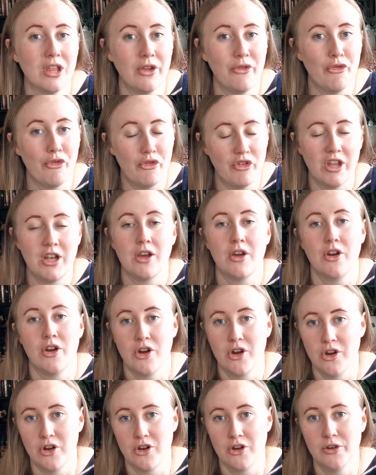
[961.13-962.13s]
really fit
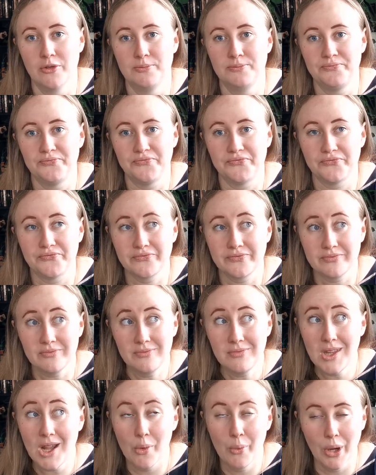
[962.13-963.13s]
her
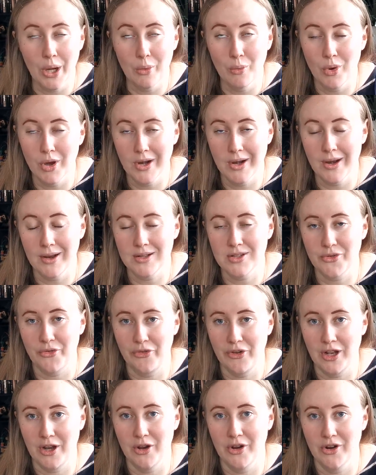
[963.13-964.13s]
when I wanted it to
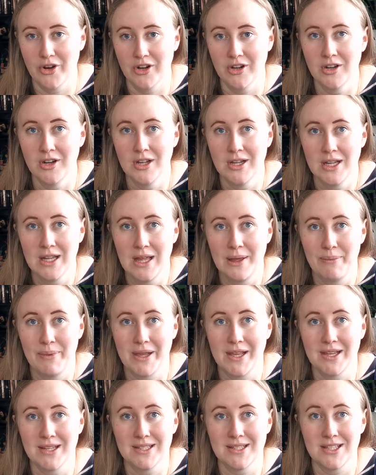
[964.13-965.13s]
fit her
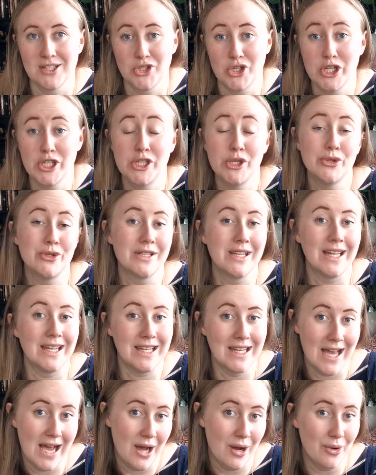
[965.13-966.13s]
because she's using
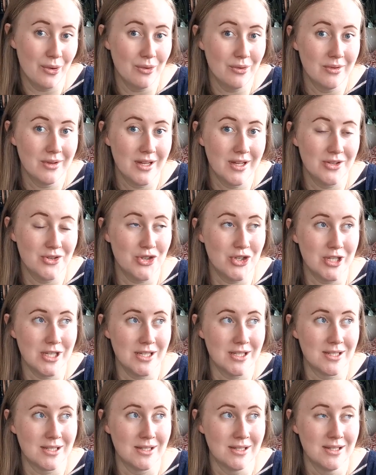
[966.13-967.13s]
it now and
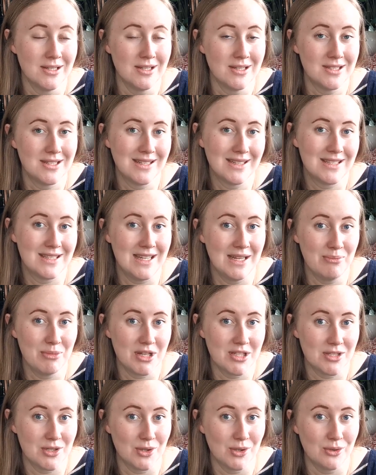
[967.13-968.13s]
she's 16
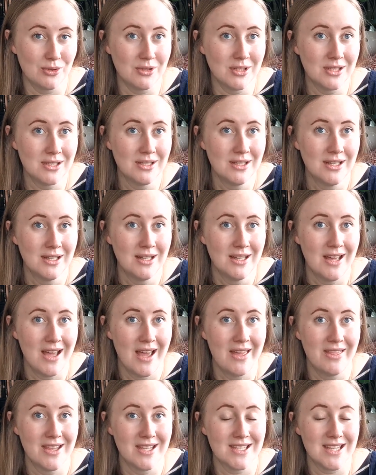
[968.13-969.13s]
months old
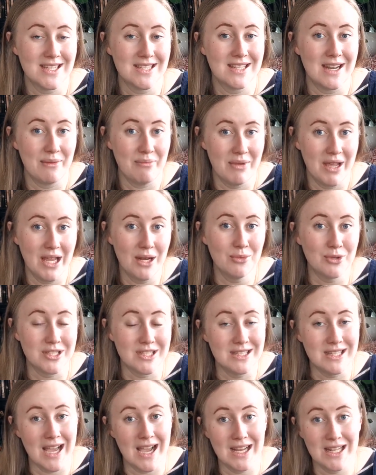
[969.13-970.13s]
and the size that I made was
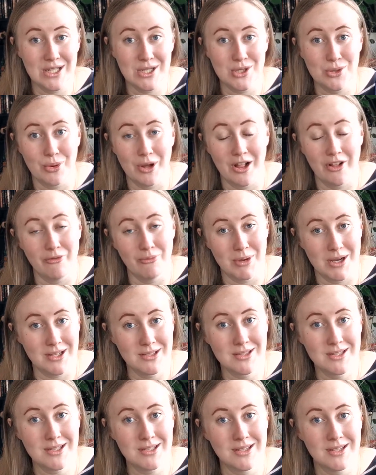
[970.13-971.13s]
9 to 12
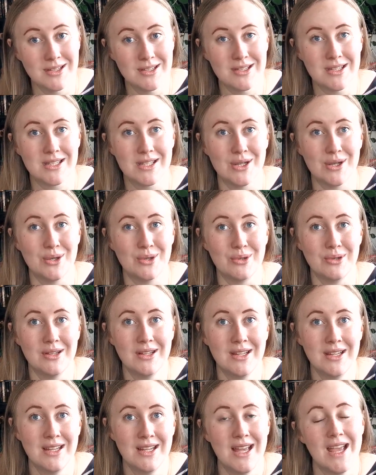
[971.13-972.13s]
months. So
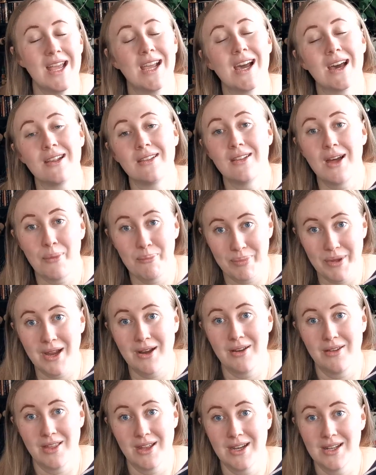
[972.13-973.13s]
it got a lot
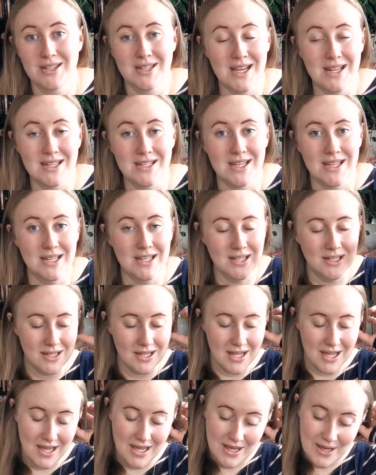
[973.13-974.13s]
bigger than intended.
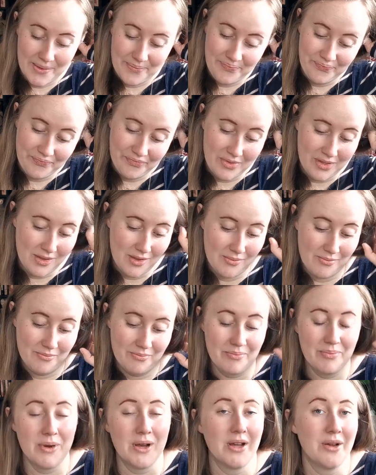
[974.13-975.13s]

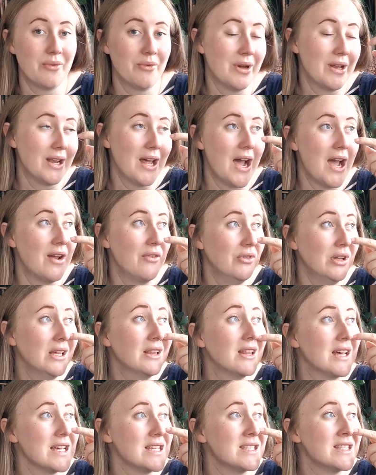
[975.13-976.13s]
But when I
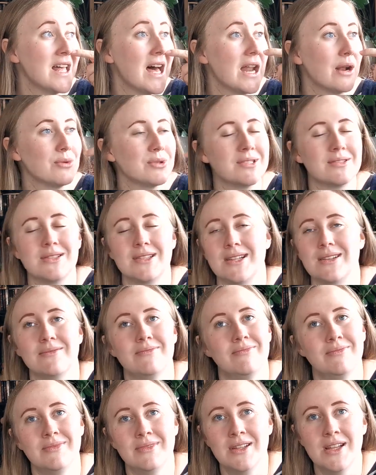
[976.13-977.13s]
realized that, I
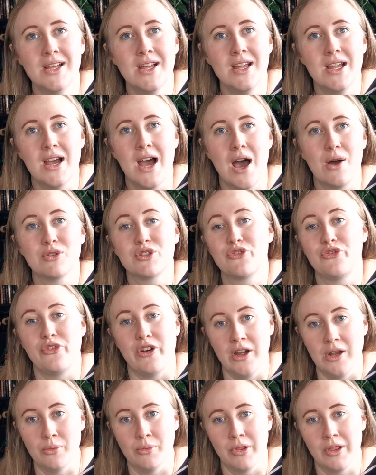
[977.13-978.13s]
was
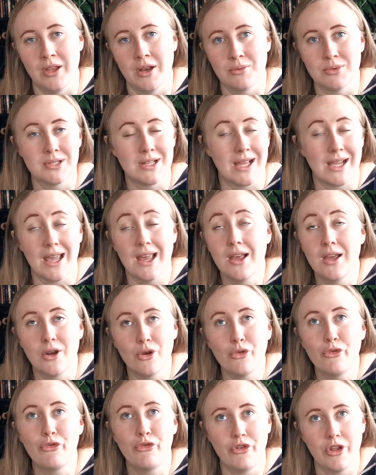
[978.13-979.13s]
fine with it. I was like,
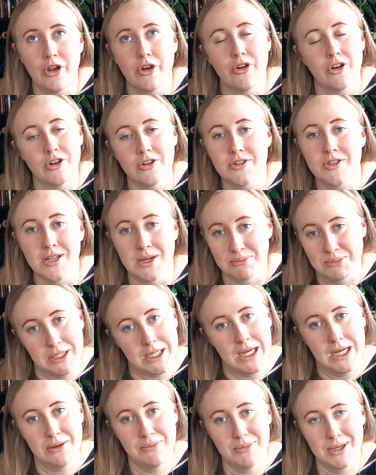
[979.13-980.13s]
it'll fit her
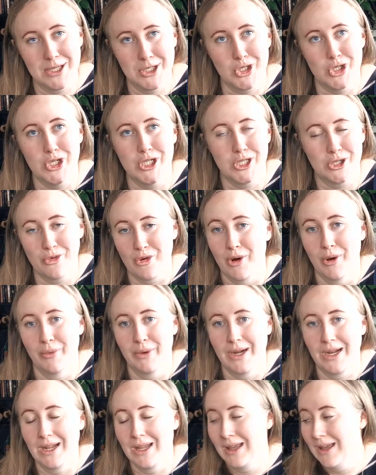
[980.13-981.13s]
sometime because she's
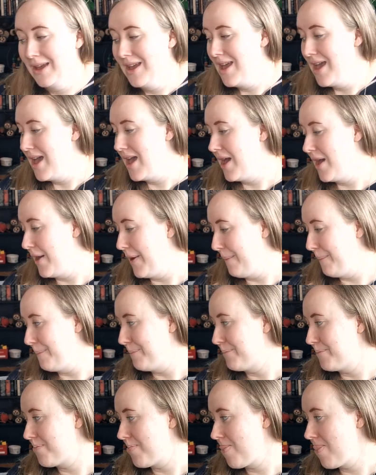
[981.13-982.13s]
growing.
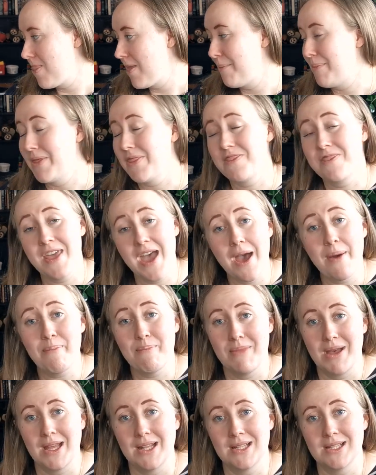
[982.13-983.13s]
But
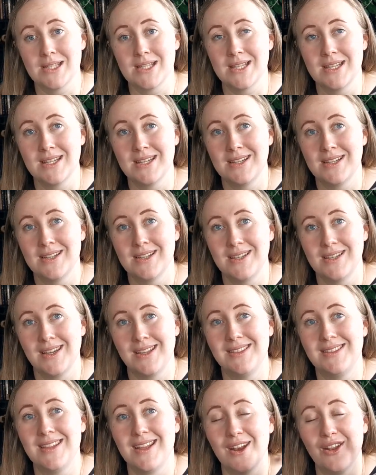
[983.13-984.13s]
that meant
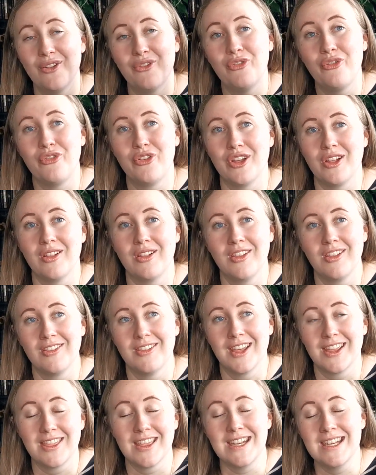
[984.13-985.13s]
it didn't fill
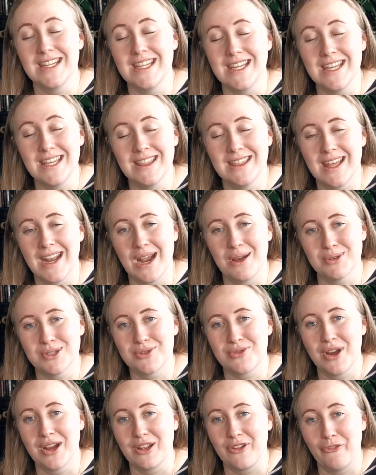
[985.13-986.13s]
like the need that I was
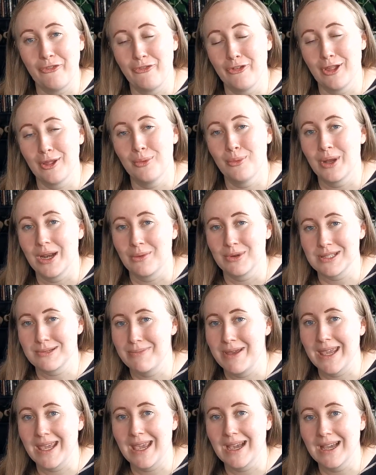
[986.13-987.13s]
trying to fill when I was
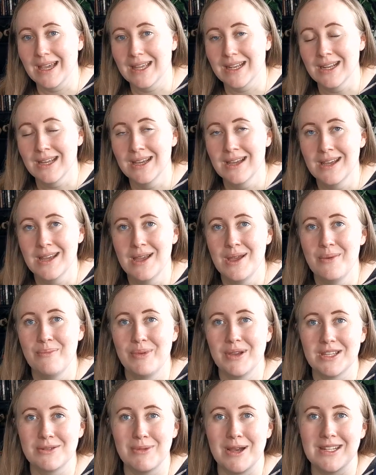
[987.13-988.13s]
making it,
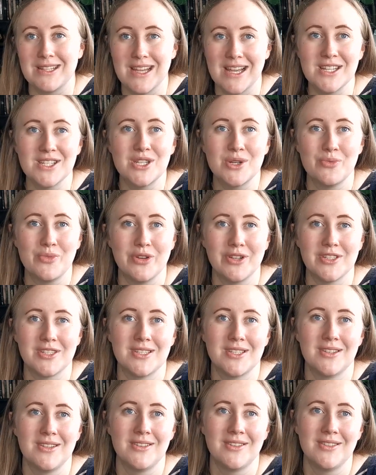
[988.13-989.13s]
because my intention
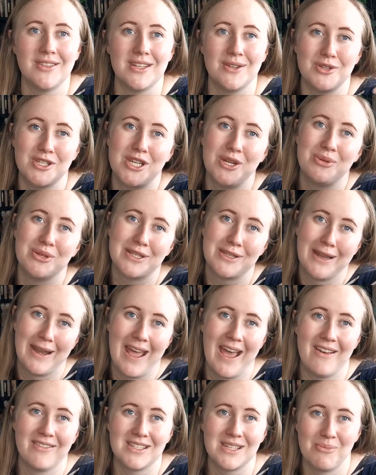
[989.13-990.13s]
was that she was gonna
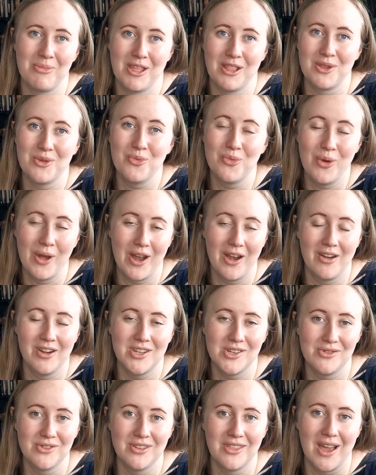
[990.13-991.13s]
have something to wear
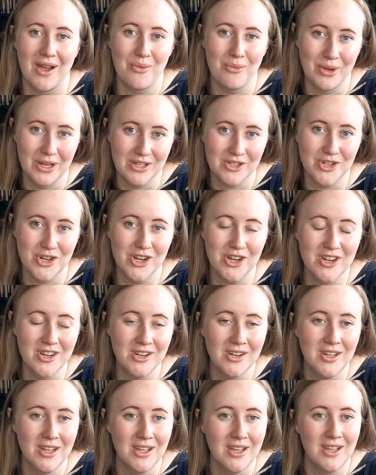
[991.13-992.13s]
during that
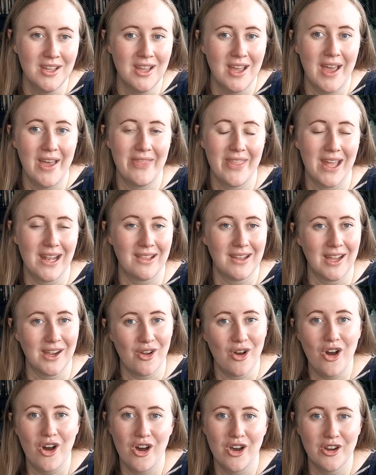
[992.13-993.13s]
winter and that
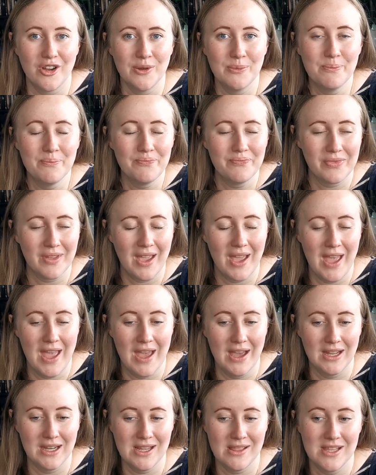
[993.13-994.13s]
like autumn,
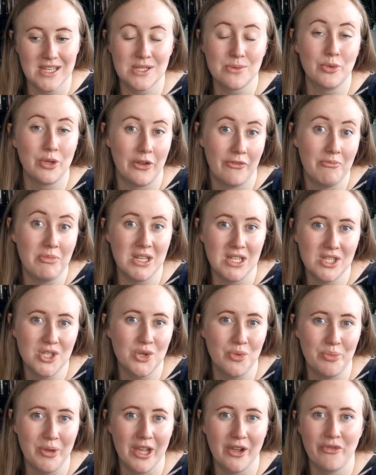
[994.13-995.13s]
and this would have been
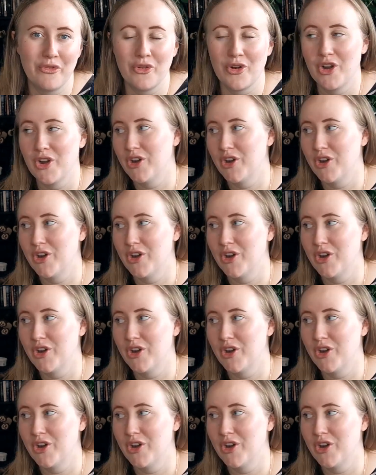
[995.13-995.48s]
too big for